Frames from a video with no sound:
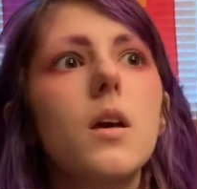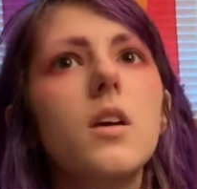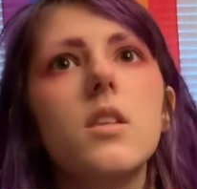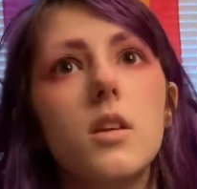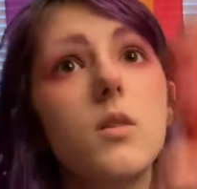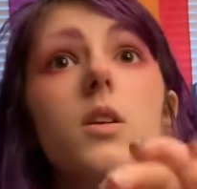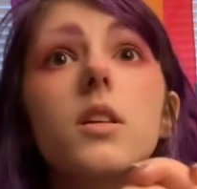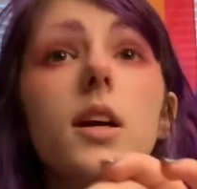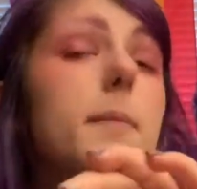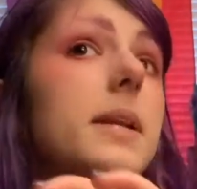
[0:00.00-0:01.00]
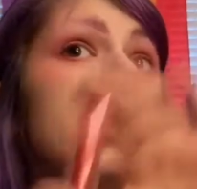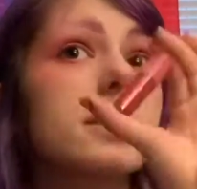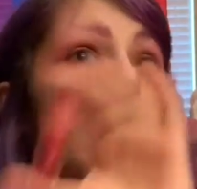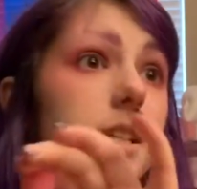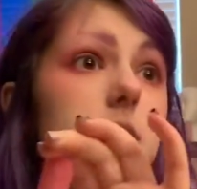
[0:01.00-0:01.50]
The owner of the company is
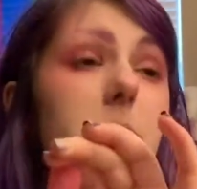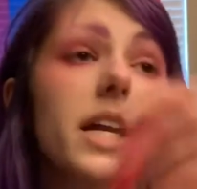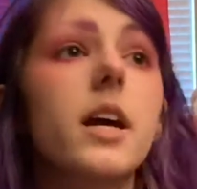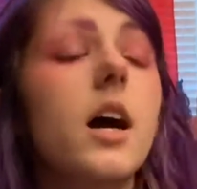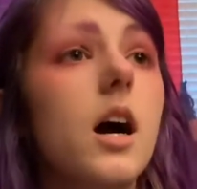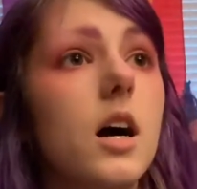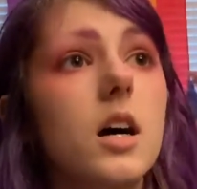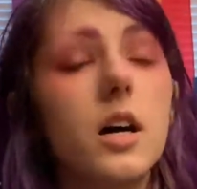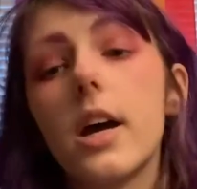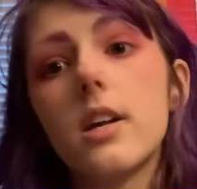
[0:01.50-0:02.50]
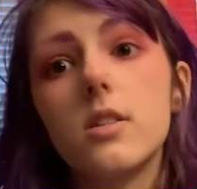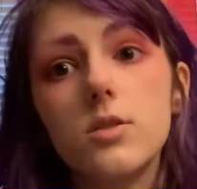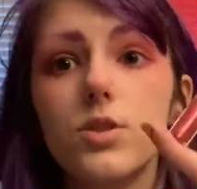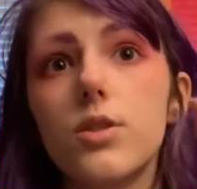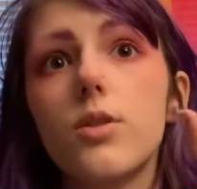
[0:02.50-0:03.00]
anti-Semitic and
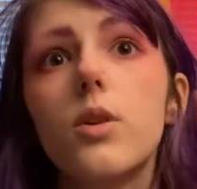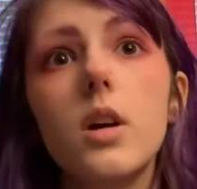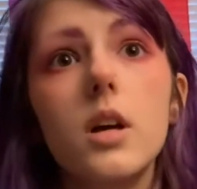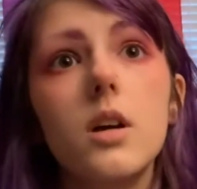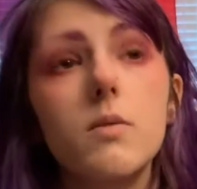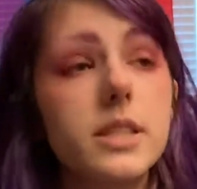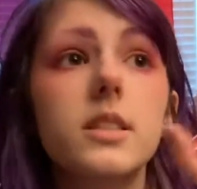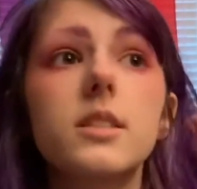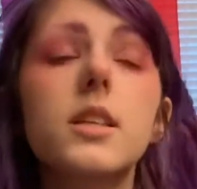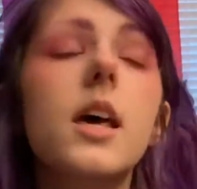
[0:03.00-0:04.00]
also racist.